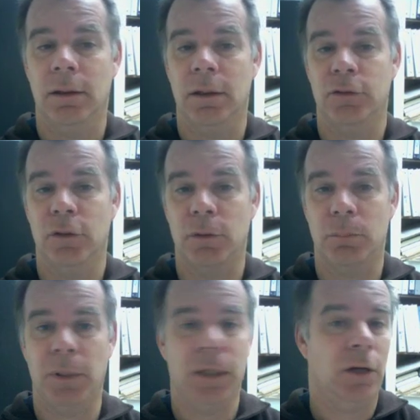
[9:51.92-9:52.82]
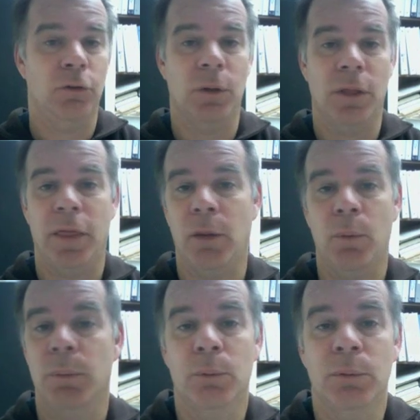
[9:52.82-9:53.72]
Is it because we think
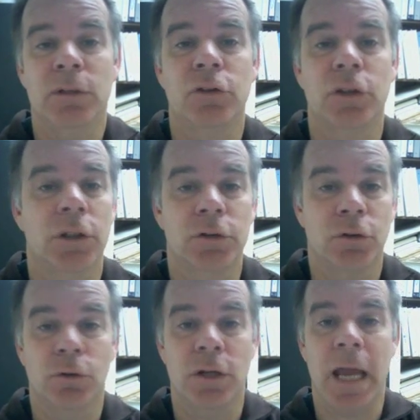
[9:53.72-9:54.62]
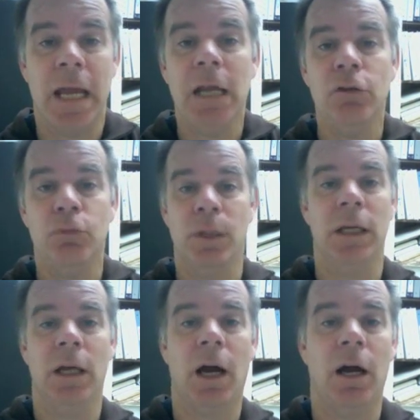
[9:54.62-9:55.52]
when we reach a certain age
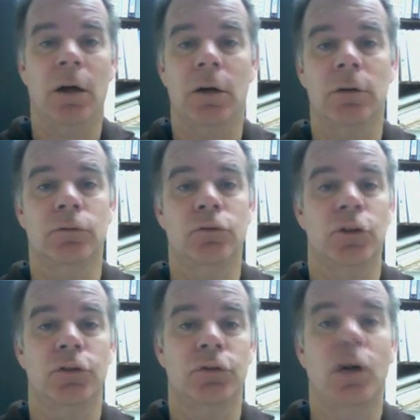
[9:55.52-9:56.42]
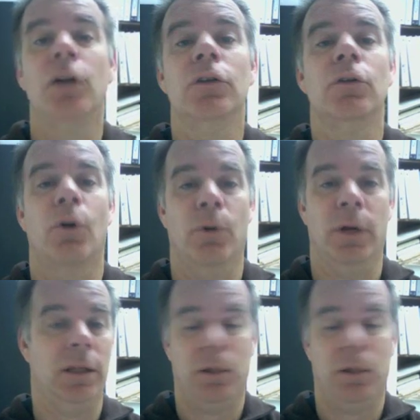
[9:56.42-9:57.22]
we are just done growing,